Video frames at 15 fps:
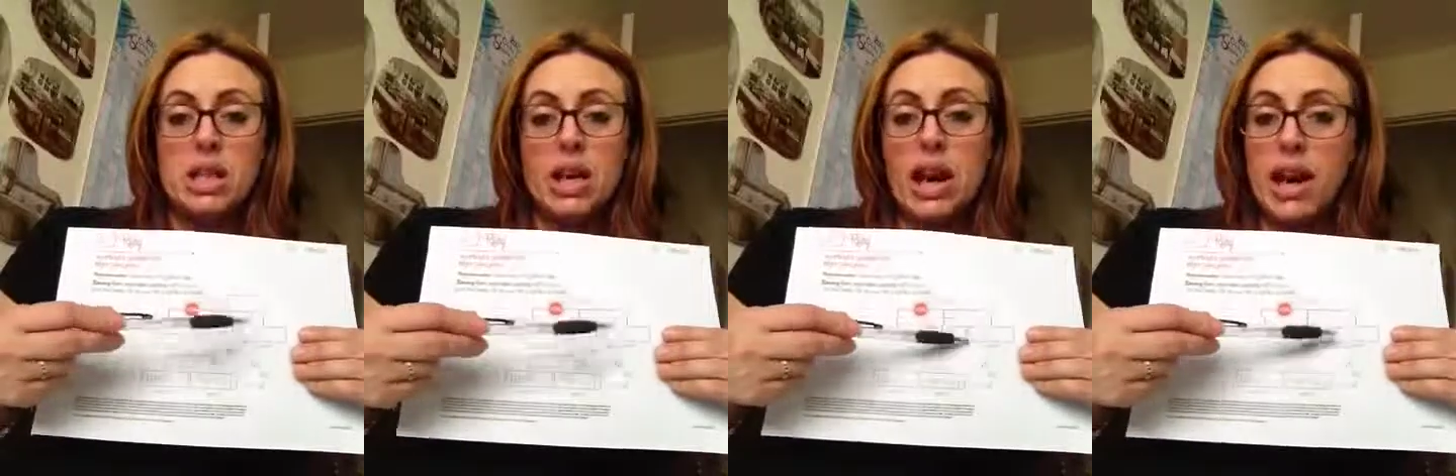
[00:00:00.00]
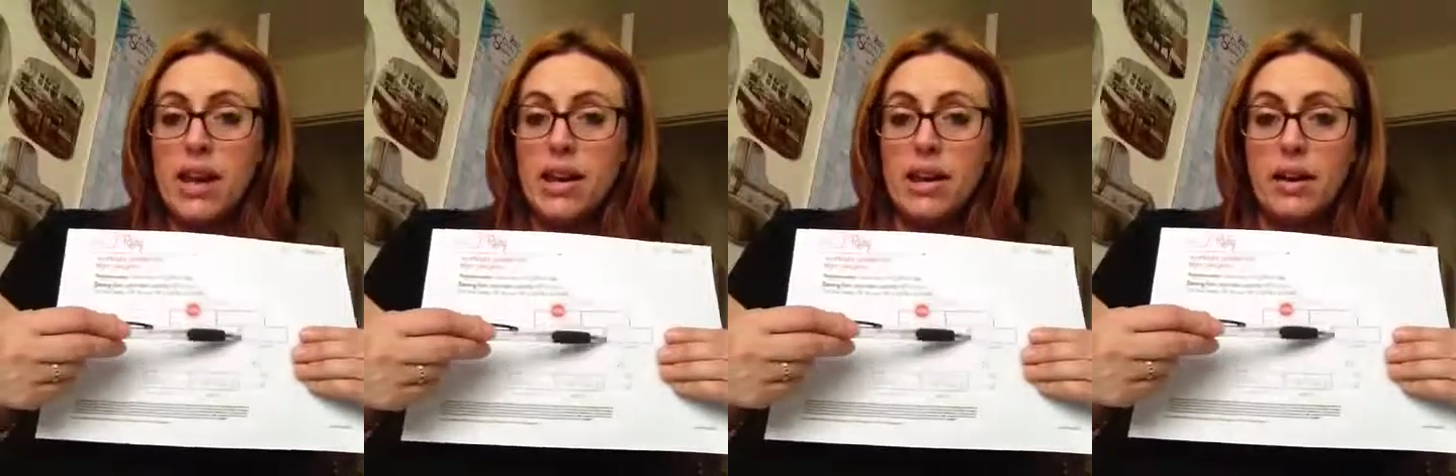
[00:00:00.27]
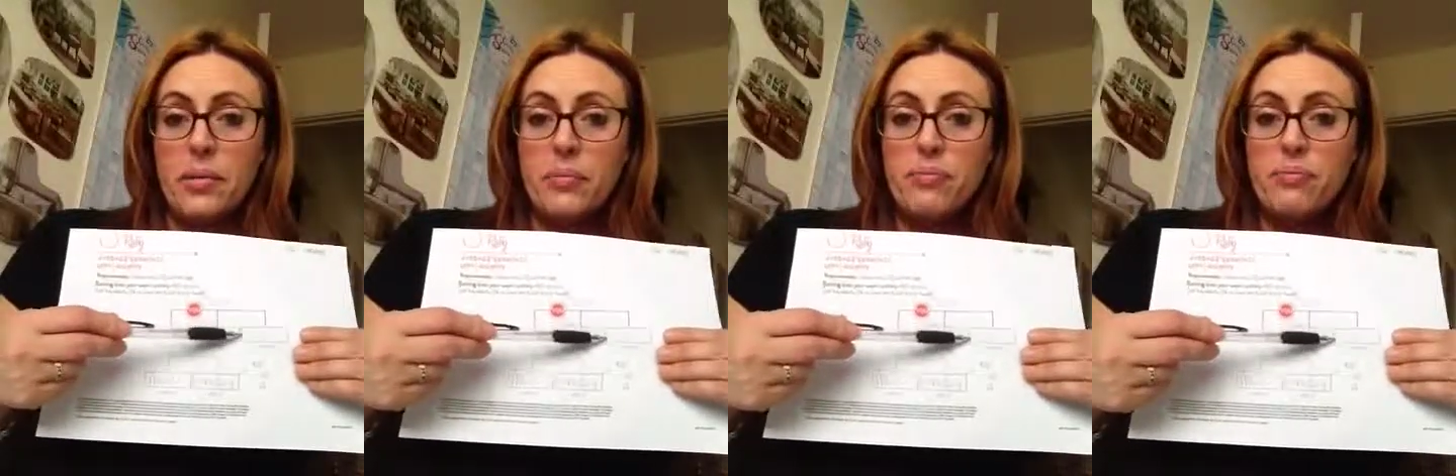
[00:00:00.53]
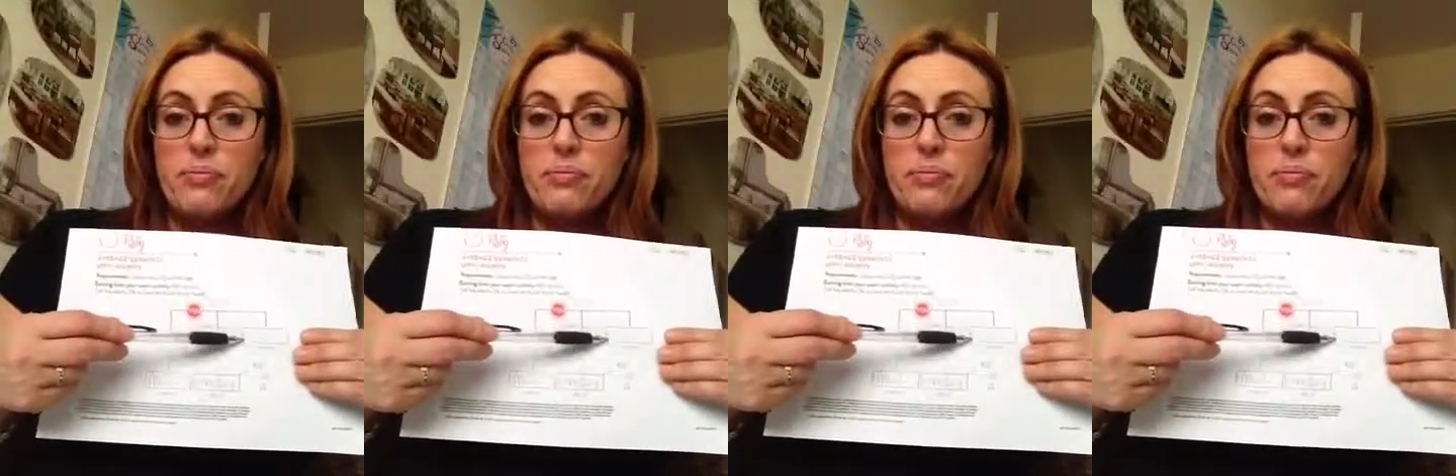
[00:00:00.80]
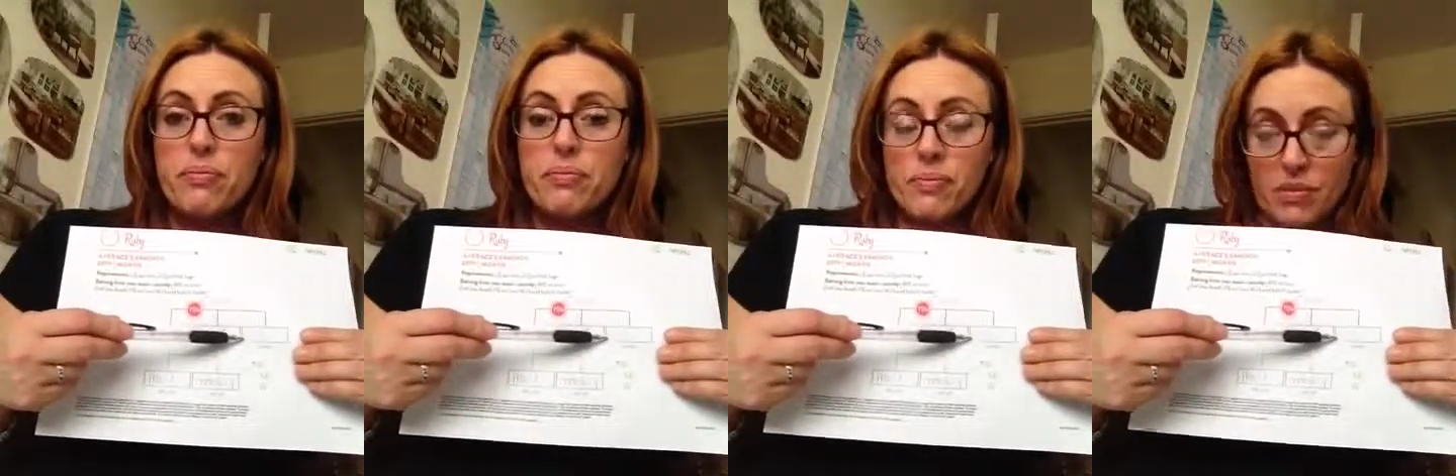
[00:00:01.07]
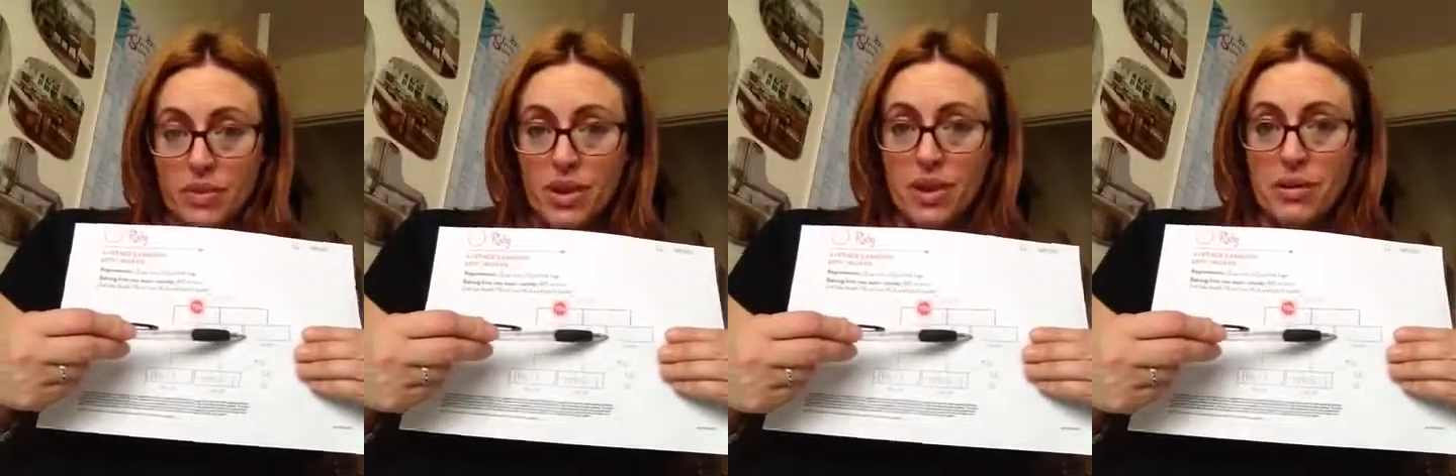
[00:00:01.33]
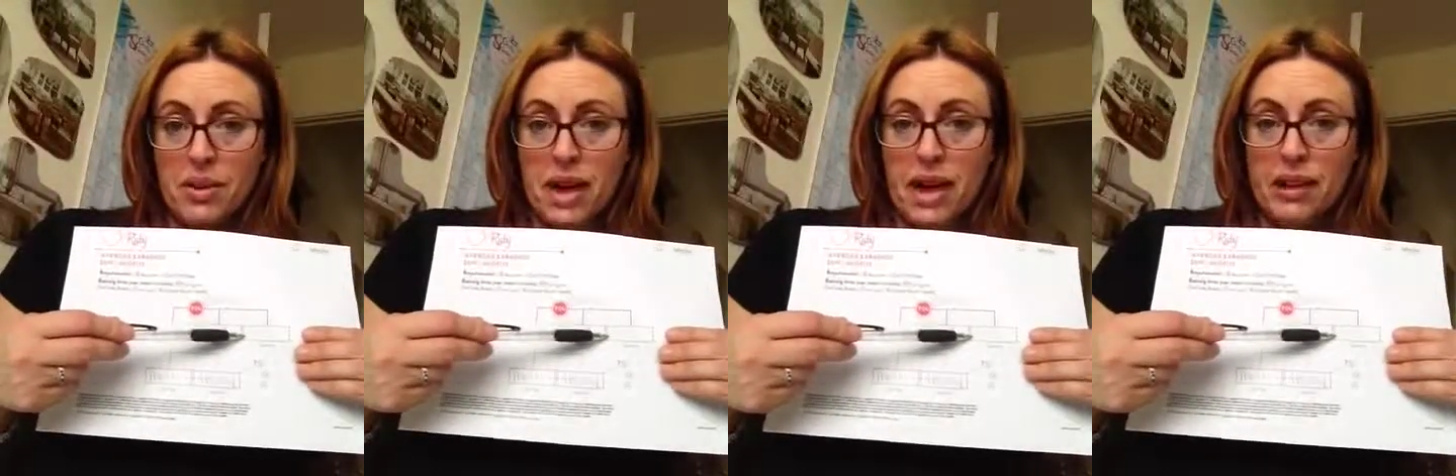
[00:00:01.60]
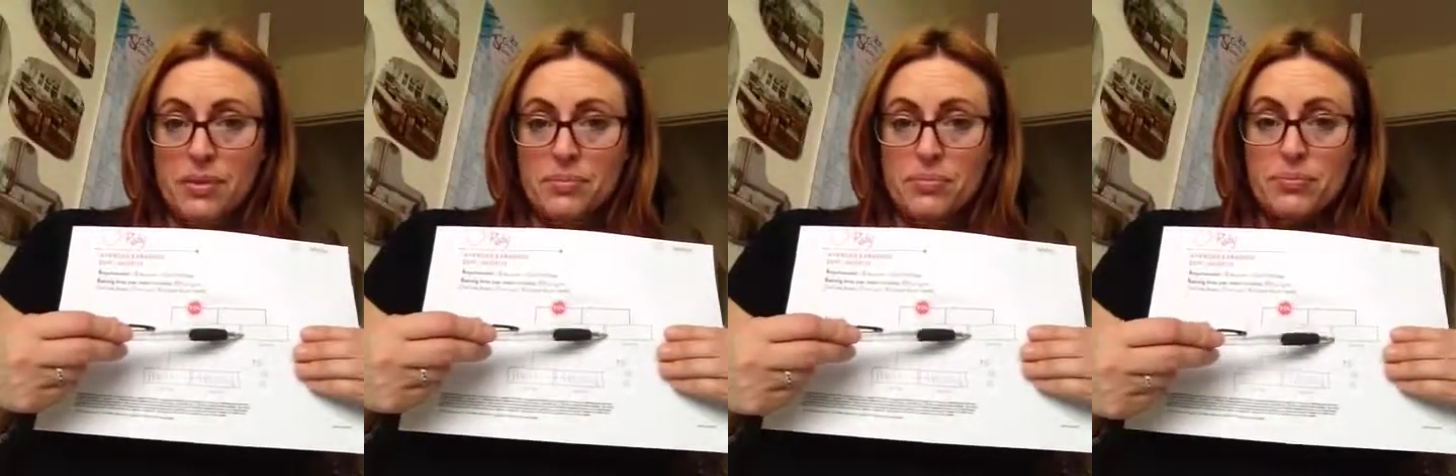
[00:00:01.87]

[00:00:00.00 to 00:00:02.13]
here. Okay.